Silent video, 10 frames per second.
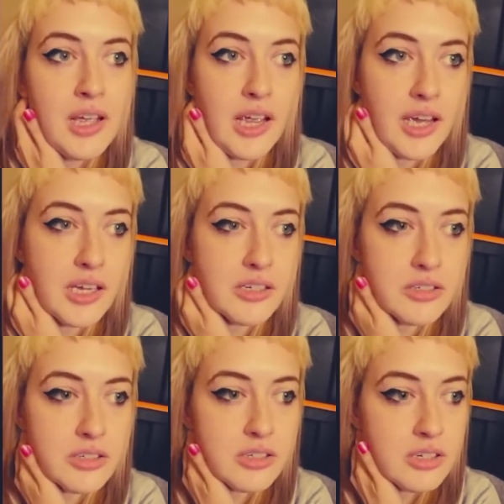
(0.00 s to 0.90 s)

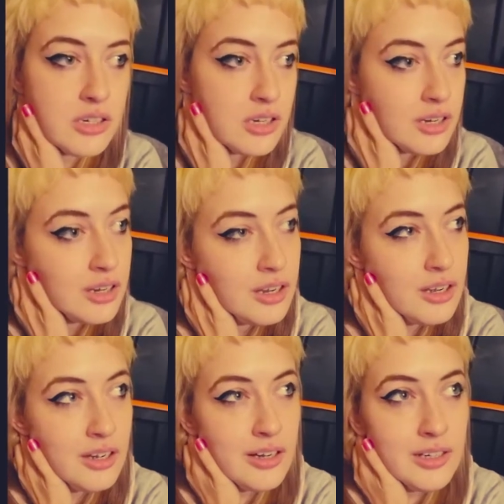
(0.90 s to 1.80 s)
And
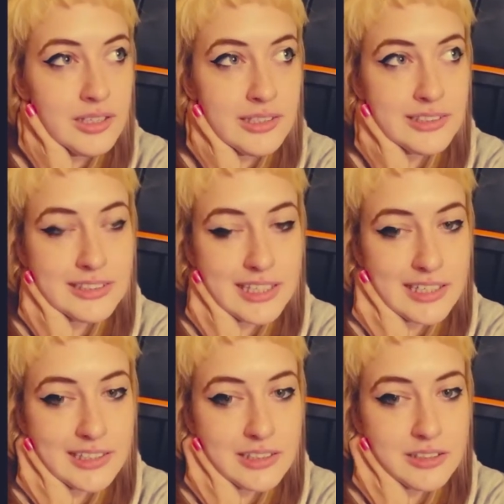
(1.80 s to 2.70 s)
it's
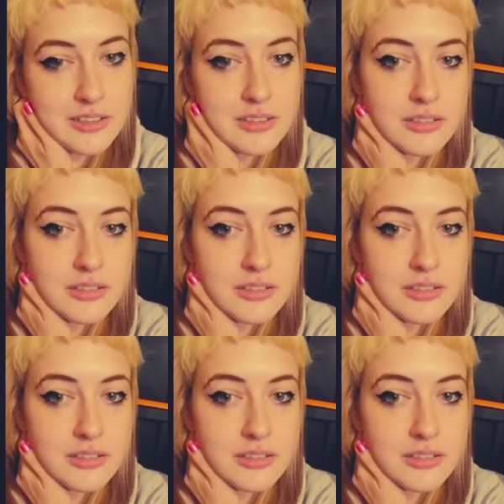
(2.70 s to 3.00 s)
kind of,